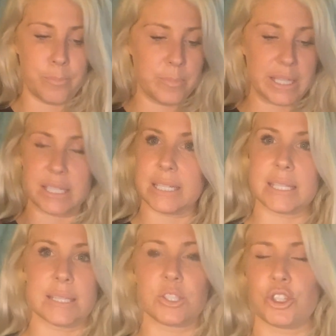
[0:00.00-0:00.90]

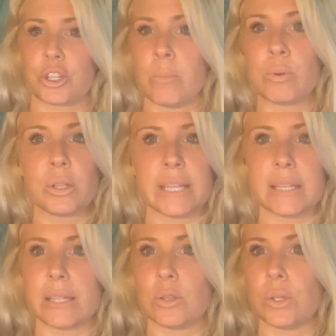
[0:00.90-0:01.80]
businesses just
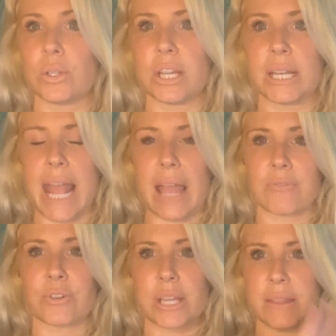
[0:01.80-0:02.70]
completely looted.
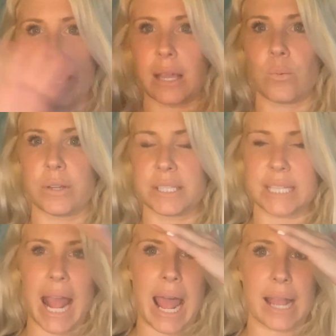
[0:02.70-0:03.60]
Everything was
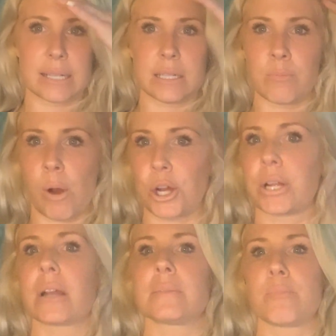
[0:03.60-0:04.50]
tagged and
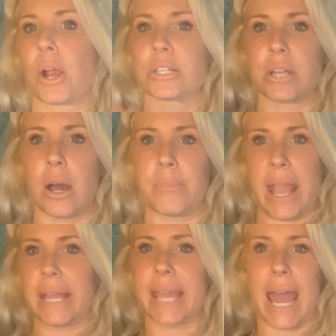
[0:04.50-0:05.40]
marked up,
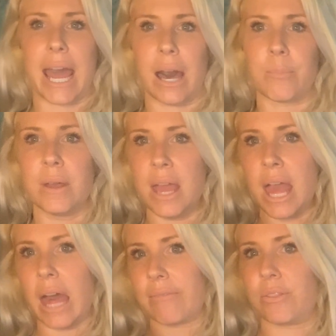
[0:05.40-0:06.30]
ACAB,
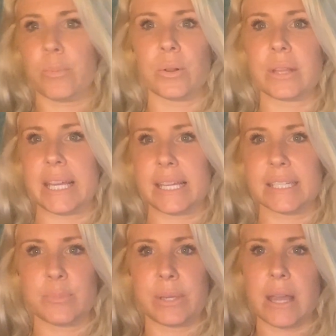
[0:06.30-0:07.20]
F the
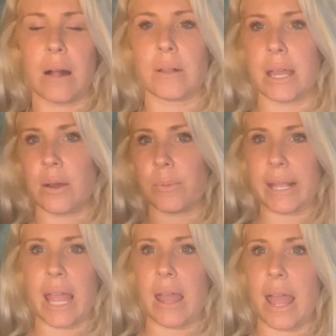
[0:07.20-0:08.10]
police, BLM,
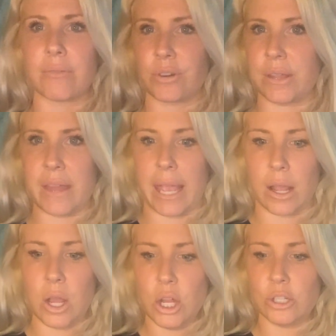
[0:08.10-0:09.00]
like
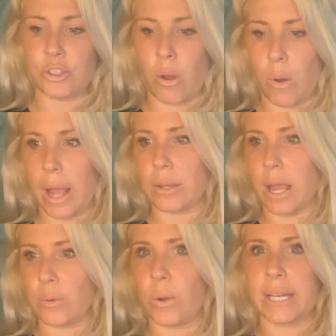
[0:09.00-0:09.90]
everything. So
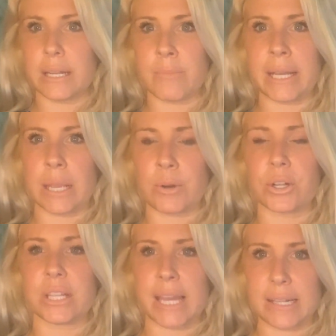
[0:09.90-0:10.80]
I went in my
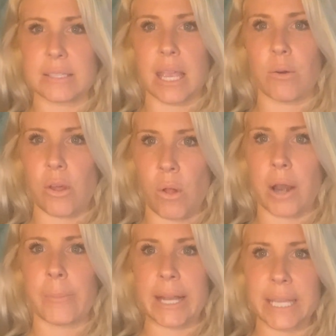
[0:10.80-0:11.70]
neighborhood the next day with a lot
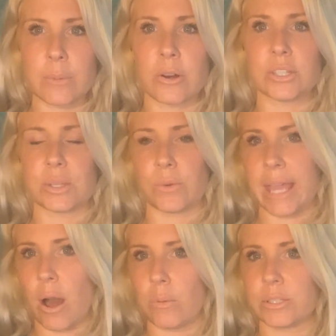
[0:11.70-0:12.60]
of my neighbors, and we
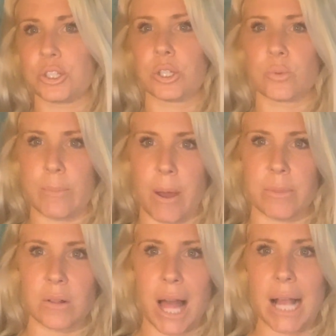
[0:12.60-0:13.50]
helped to sweep up
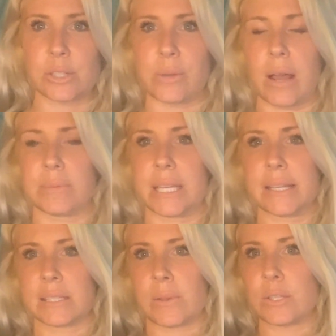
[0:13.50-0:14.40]
the glass. We helped to
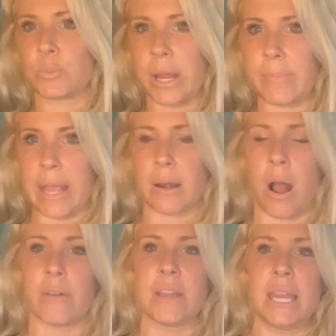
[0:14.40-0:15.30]
get some of the spray paint
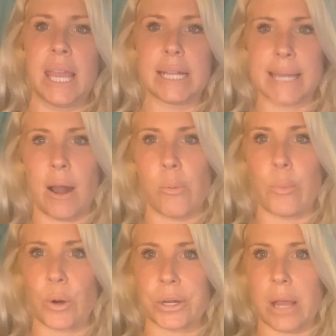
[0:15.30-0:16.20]
off and to help
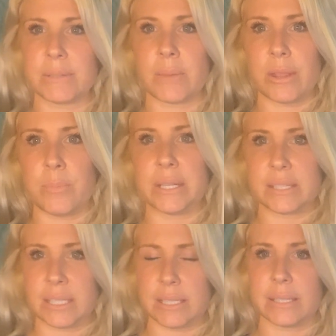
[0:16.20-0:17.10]
board up some of the
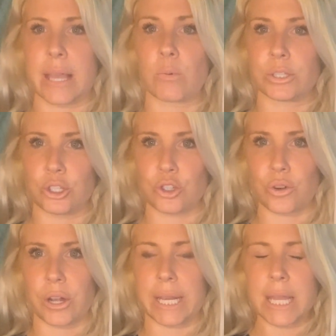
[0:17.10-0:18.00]
businesses that were
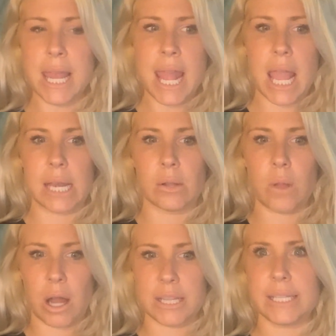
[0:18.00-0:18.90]
destroyed. And a
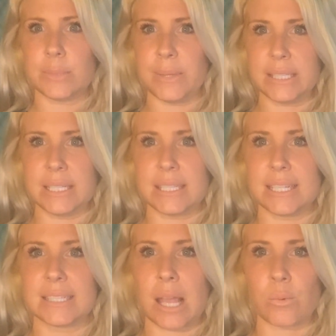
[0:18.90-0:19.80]
lot of these
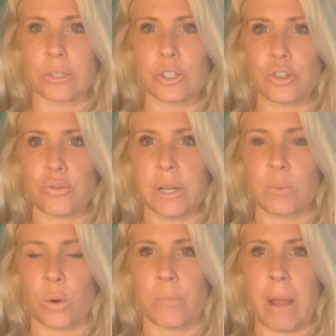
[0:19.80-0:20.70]
businesses that were destroyed
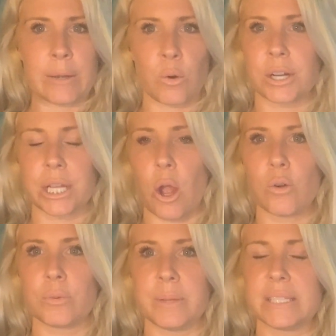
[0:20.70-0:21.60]
were
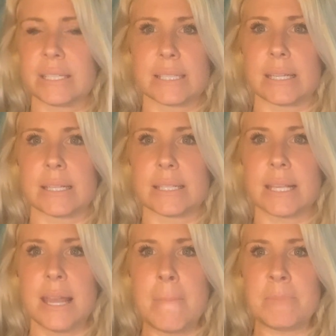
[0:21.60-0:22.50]
minority-owned businesses.
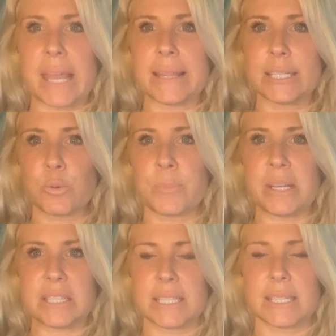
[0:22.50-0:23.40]
And these were
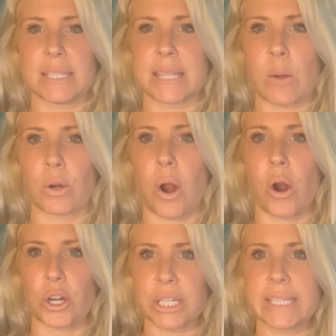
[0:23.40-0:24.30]
businesses that were
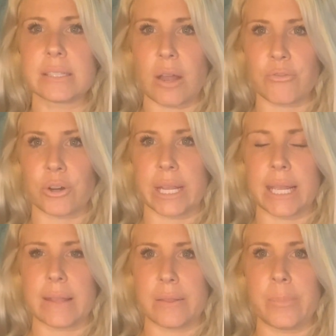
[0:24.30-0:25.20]
already suffering
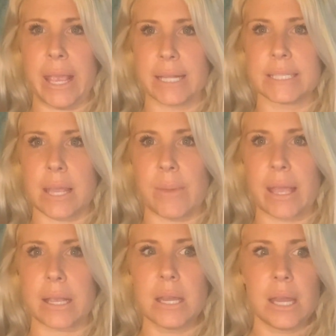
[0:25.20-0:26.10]
in the
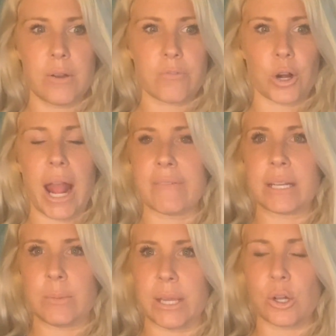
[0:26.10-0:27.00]
pandemic for having
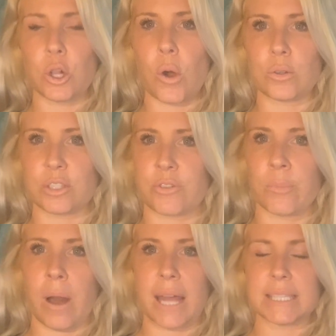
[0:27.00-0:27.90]
to be closed for
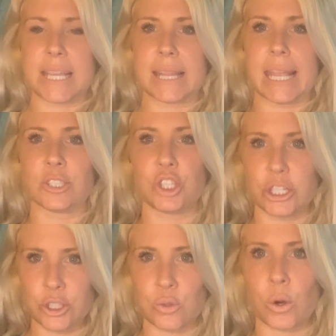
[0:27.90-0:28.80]
months. And they had
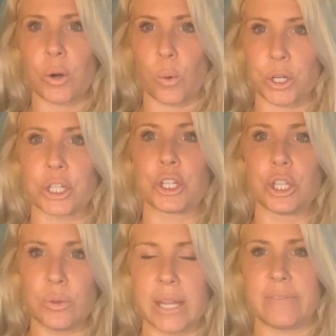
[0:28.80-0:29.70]
just ordered
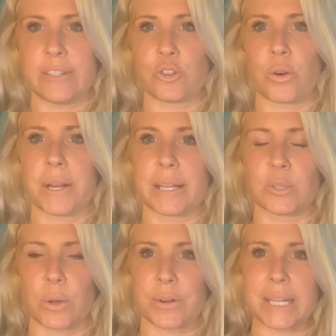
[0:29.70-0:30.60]
new inventory because
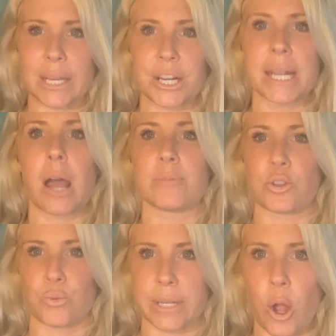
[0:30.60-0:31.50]
we were gearing up
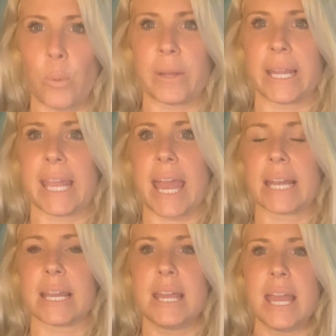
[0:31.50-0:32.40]
to reopen again.